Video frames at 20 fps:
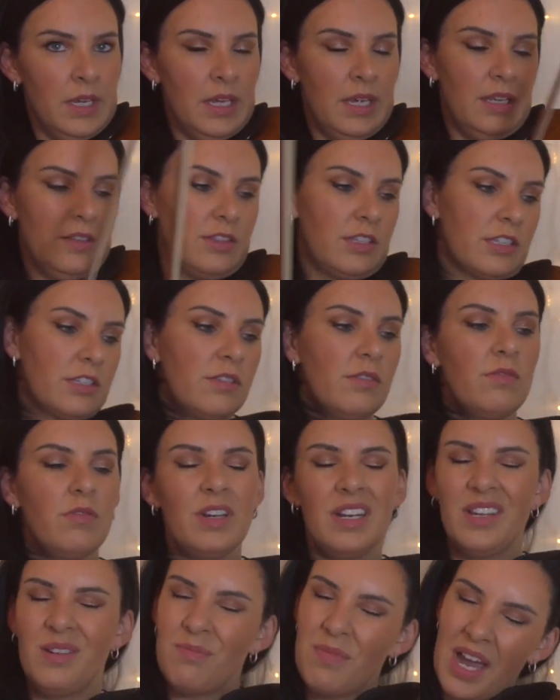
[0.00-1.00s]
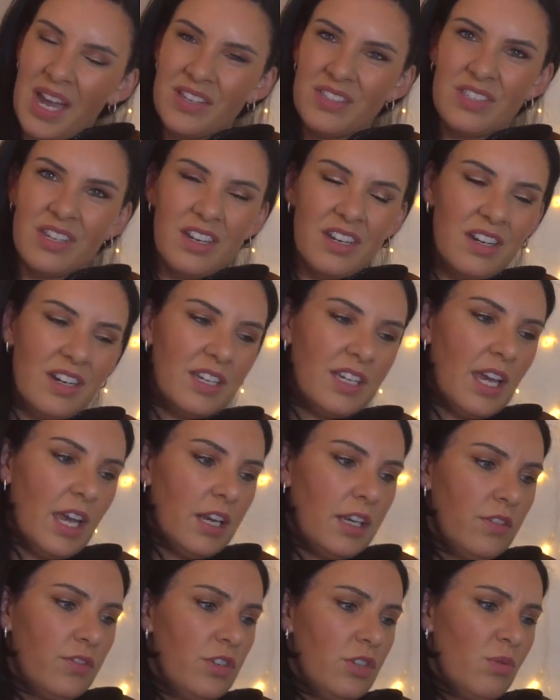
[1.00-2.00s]
It doesn't really matter.
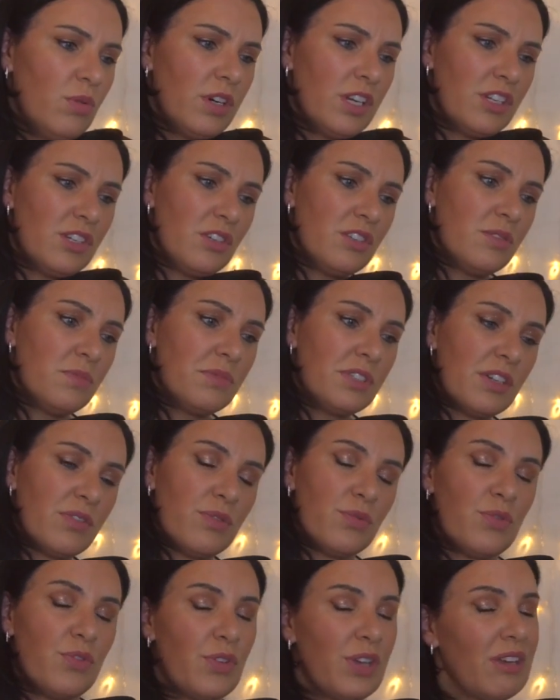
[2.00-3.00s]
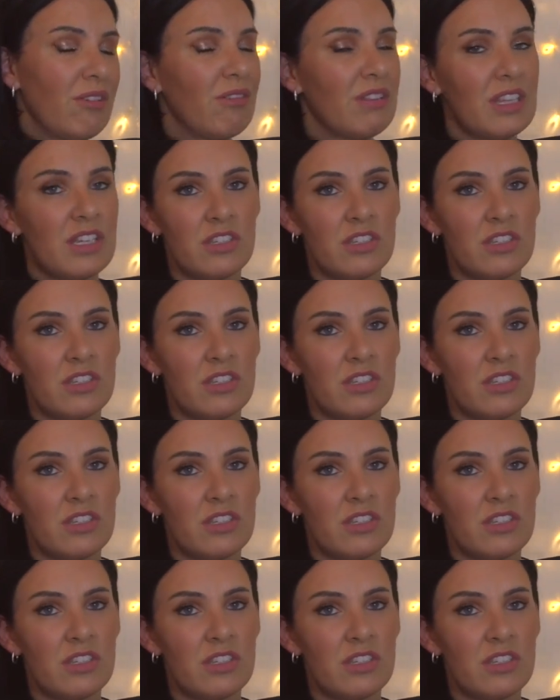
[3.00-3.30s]
Again, if you want to do some different fingering,